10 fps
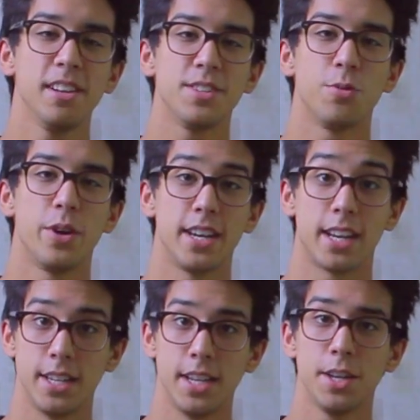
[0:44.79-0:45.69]
Padiddle is a way to
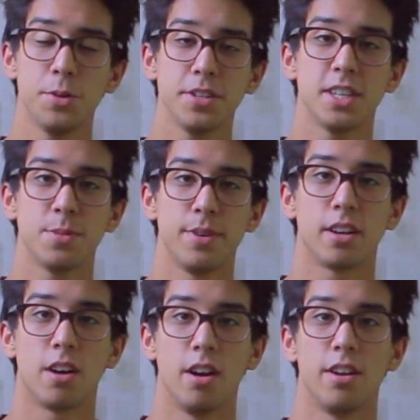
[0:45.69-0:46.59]
continuously spin
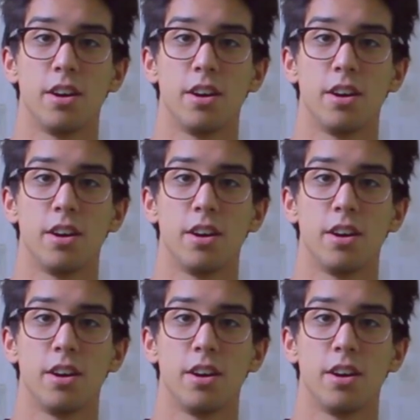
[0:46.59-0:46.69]
a card